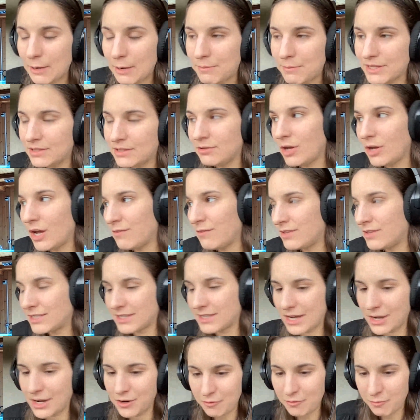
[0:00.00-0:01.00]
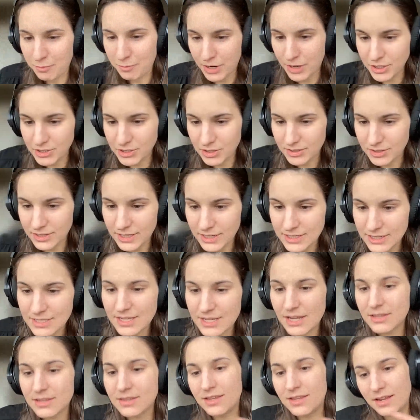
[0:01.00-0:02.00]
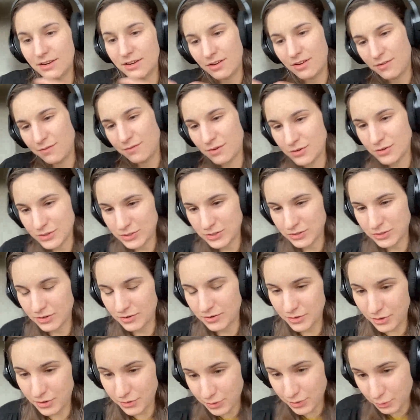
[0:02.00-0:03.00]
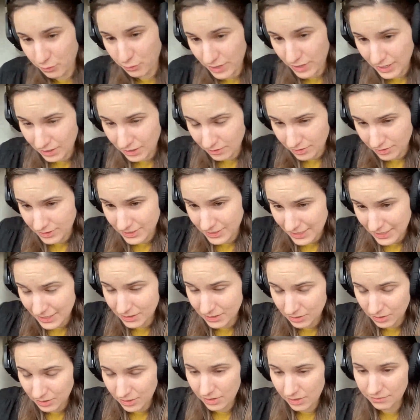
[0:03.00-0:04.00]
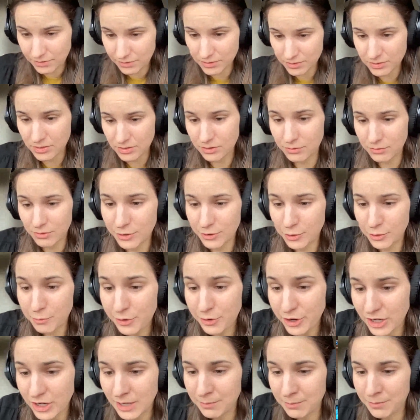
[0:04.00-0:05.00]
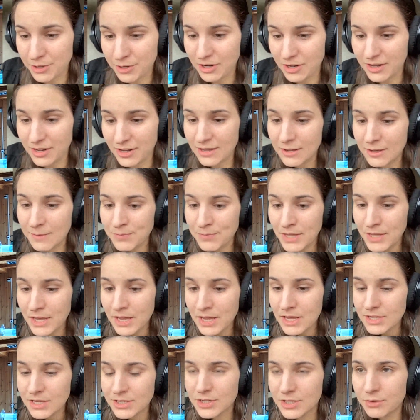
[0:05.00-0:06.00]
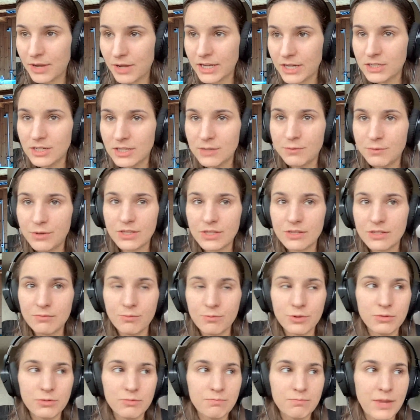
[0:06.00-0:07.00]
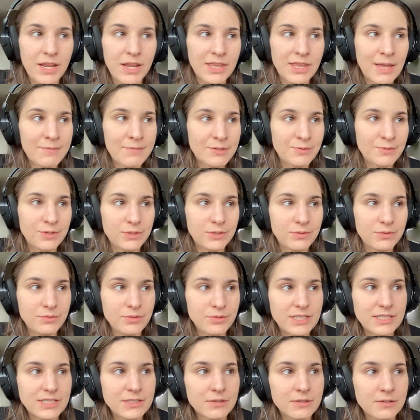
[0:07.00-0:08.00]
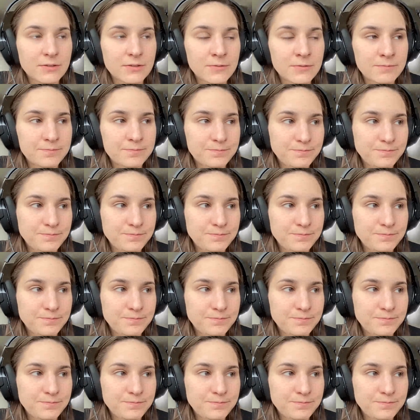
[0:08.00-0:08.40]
But you have this kind of partial test, and then of course on the side you have also numerical modeling. So actually what many times we do is,